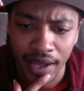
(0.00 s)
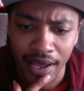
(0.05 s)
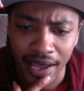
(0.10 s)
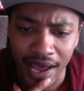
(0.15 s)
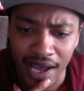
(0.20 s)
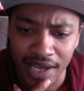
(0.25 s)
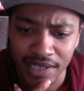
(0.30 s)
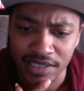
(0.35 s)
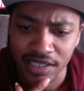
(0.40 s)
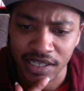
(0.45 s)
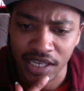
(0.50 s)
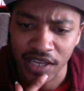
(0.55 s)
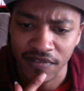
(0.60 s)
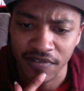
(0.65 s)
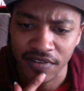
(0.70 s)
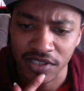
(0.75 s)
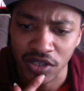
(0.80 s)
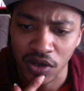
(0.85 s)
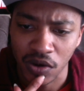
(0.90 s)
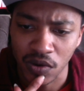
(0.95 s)
asking if
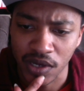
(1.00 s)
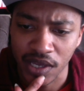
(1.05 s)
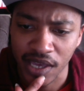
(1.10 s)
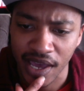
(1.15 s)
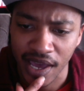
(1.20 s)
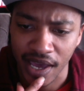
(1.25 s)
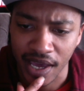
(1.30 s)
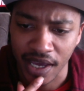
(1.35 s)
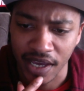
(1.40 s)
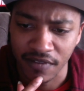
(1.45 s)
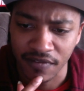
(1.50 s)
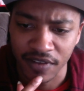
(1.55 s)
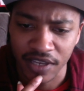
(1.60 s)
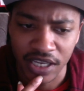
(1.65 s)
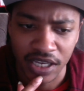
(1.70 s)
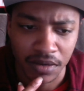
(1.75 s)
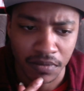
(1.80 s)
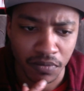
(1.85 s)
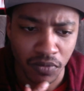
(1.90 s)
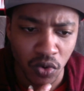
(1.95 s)
it's okay if he
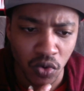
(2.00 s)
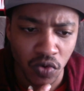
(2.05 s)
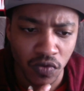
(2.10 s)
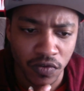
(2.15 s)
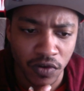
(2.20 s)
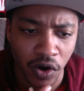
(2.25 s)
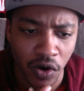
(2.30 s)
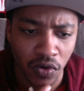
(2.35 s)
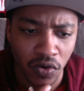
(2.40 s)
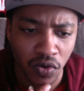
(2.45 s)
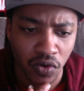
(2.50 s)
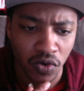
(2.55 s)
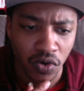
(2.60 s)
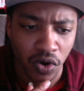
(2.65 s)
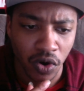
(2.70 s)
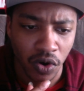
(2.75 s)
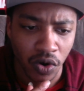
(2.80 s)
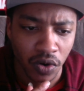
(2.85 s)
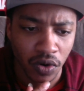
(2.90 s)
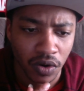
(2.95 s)
can move
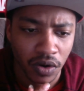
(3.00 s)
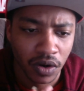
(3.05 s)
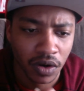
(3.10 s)
Kokua.